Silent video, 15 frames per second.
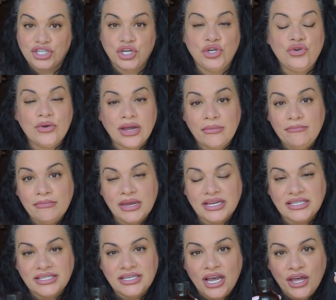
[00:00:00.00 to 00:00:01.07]
So you can
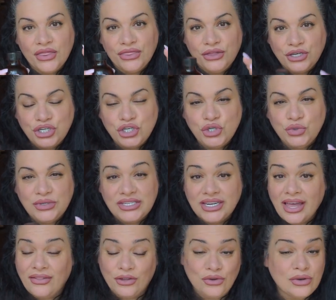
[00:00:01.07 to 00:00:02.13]
mix the two
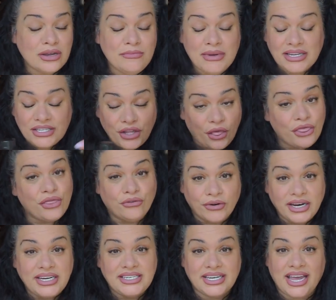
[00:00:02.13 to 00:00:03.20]
together. You can mix the
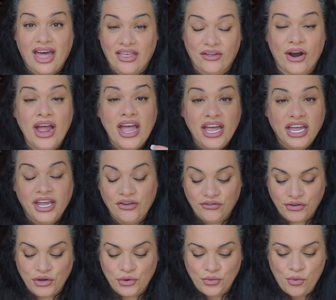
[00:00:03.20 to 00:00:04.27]
three together
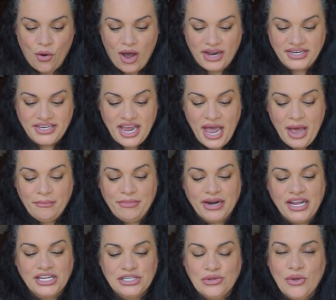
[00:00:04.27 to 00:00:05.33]
if you want,
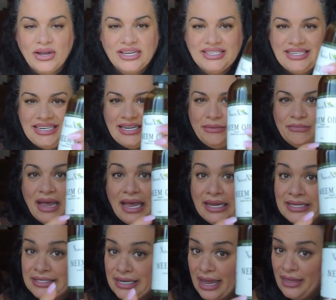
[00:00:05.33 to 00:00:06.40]
but as long as neem
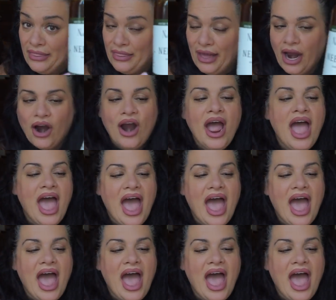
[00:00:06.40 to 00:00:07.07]
is in there.